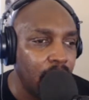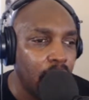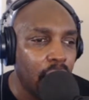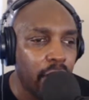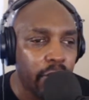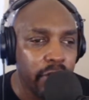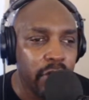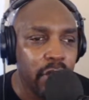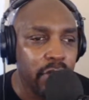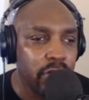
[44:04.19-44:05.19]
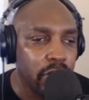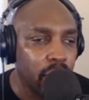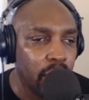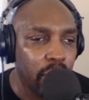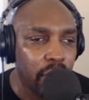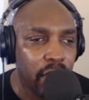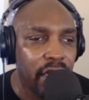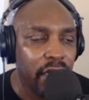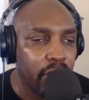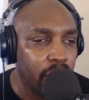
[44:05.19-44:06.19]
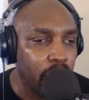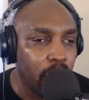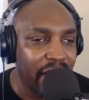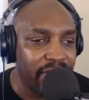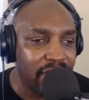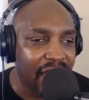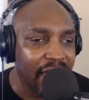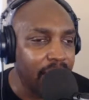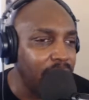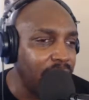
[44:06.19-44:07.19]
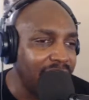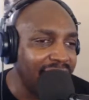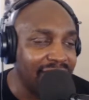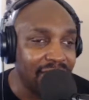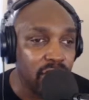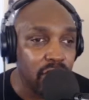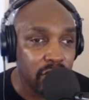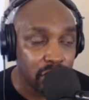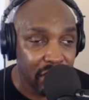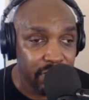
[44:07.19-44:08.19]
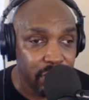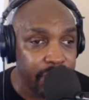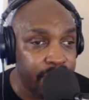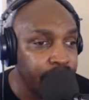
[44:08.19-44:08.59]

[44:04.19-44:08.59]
where you can go to the Huddle website. The link is in the description.